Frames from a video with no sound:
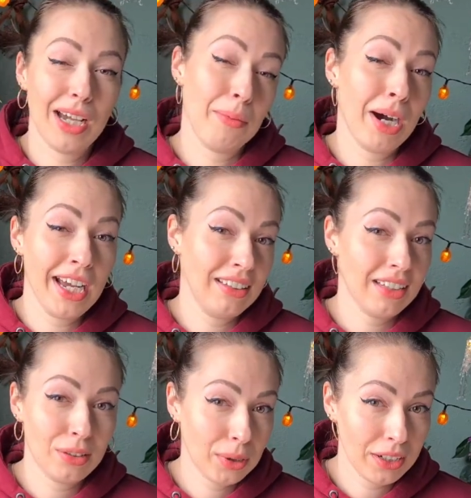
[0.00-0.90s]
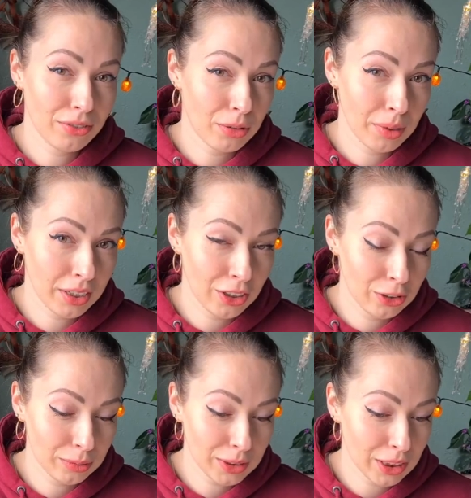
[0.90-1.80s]
a mile away from my
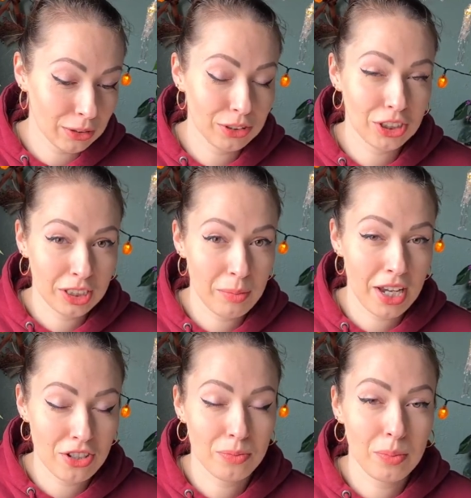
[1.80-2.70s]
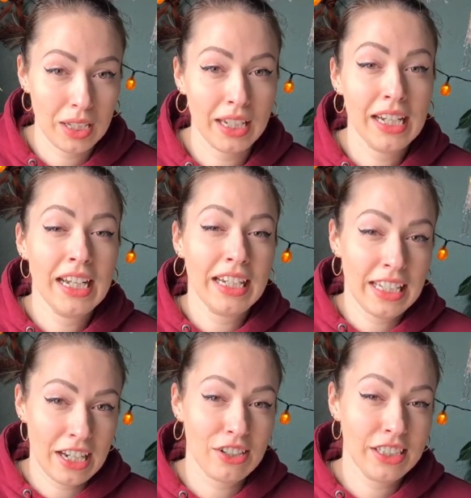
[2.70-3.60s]
home. So just imagine me
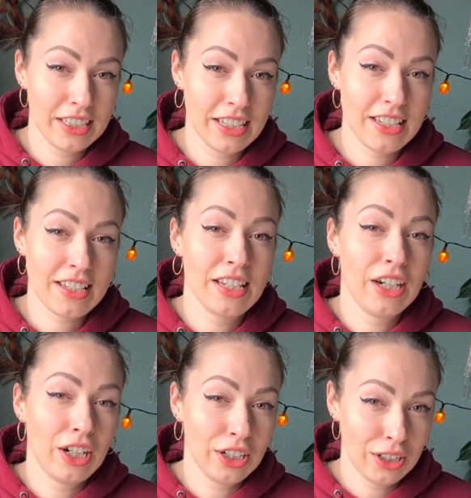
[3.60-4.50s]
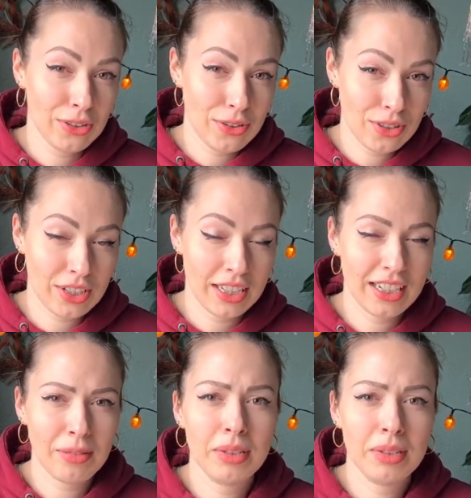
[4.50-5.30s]
carrying this huge thing.